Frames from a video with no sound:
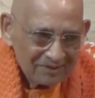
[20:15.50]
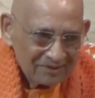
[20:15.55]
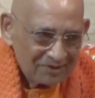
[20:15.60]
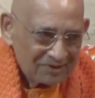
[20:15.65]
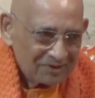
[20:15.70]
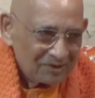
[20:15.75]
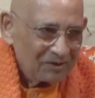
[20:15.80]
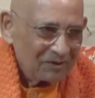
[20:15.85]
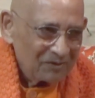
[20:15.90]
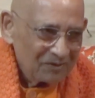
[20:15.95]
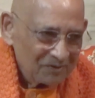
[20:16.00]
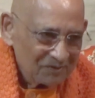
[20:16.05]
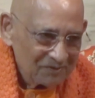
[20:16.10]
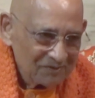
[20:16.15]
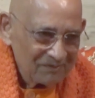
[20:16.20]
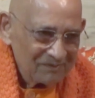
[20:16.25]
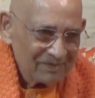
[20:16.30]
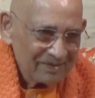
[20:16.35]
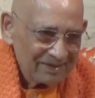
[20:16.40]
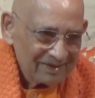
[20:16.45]

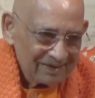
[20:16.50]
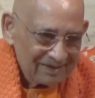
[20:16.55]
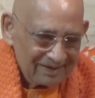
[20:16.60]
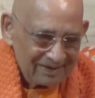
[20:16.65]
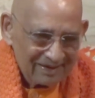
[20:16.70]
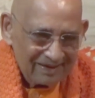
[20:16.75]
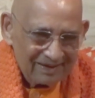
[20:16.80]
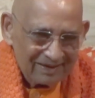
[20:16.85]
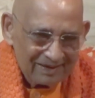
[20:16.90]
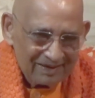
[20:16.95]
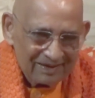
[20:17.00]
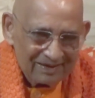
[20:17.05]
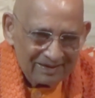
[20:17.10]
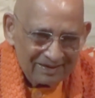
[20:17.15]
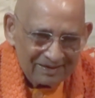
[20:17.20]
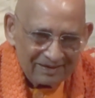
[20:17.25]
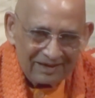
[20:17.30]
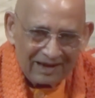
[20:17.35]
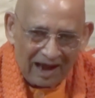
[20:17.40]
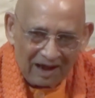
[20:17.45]
So
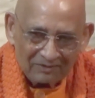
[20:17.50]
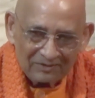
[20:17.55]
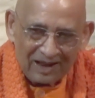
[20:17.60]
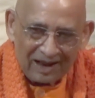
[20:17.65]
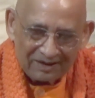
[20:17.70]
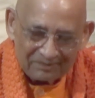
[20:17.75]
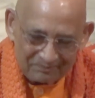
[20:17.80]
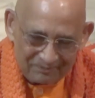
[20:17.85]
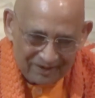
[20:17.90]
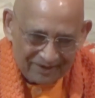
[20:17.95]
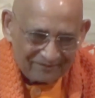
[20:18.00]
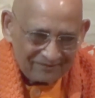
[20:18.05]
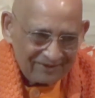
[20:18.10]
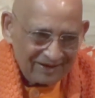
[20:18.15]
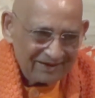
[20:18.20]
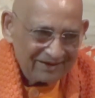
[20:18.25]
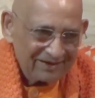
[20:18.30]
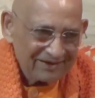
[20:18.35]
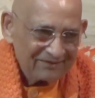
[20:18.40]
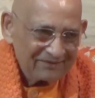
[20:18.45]
now that
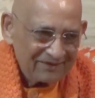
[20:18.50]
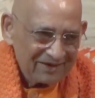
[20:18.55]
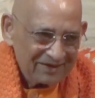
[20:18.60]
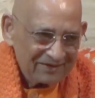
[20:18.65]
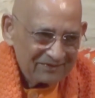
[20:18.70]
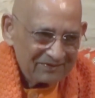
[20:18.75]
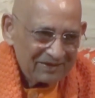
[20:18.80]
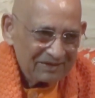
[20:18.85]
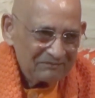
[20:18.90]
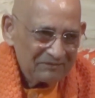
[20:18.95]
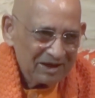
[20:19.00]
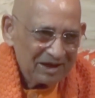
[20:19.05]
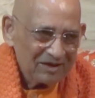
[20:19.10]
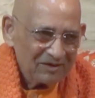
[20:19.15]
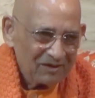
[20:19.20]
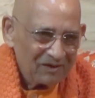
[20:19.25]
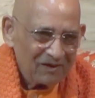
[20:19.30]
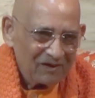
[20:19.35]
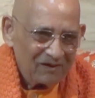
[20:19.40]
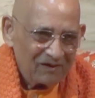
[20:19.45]
person is receiving
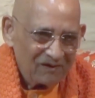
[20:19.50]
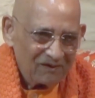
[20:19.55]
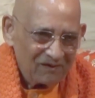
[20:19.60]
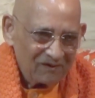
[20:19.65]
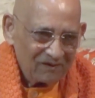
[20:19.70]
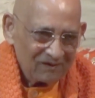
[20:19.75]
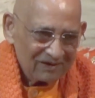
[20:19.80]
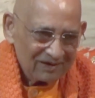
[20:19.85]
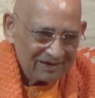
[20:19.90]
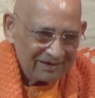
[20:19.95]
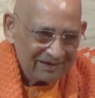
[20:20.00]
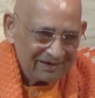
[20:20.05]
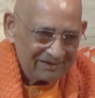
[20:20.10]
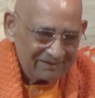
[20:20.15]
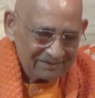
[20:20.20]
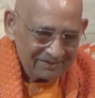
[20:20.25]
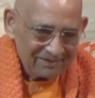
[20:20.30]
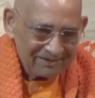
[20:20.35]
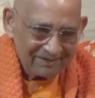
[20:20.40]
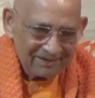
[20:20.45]
all
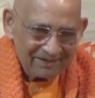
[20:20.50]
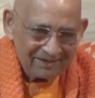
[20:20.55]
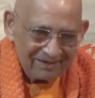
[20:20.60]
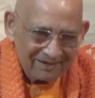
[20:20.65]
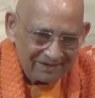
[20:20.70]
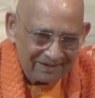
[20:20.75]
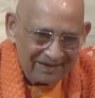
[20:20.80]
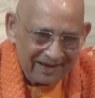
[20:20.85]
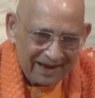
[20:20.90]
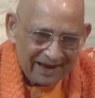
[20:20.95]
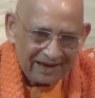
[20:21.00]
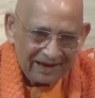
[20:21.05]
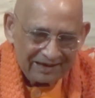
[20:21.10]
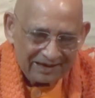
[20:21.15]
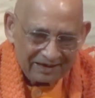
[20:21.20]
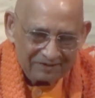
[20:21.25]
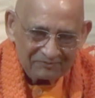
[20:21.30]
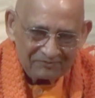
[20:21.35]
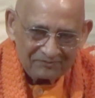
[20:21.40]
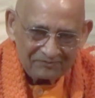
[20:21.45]

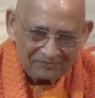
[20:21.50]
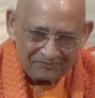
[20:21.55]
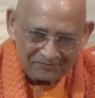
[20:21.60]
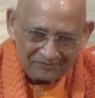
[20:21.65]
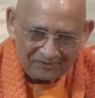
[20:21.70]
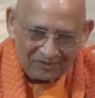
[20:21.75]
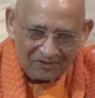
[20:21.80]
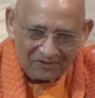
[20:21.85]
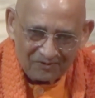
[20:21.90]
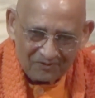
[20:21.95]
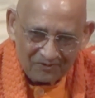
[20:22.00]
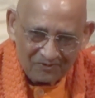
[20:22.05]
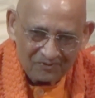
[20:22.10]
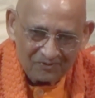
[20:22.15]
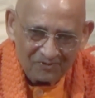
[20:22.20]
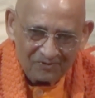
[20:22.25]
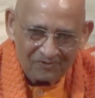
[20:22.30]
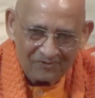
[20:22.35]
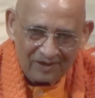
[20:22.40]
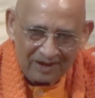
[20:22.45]
negative
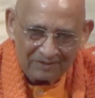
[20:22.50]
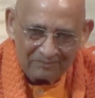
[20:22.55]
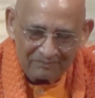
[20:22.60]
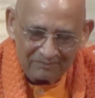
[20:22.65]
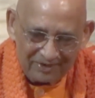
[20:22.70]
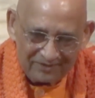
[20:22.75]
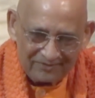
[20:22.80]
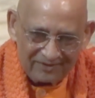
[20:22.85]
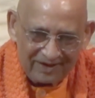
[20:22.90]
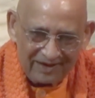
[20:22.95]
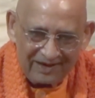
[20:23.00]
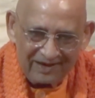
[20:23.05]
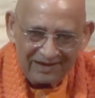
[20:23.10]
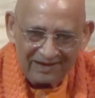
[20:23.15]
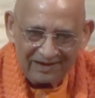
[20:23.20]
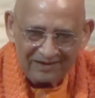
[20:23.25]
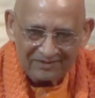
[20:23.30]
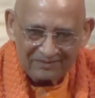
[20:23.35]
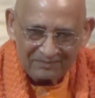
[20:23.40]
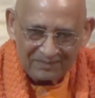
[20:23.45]
sorrow and misery in
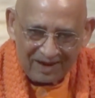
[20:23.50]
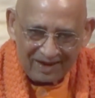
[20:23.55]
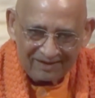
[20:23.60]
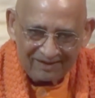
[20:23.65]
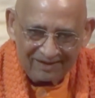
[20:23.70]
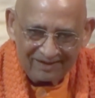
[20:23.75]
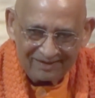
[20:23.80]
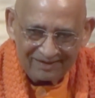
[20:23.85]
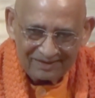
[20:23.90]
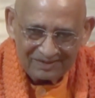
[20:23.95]
his mind.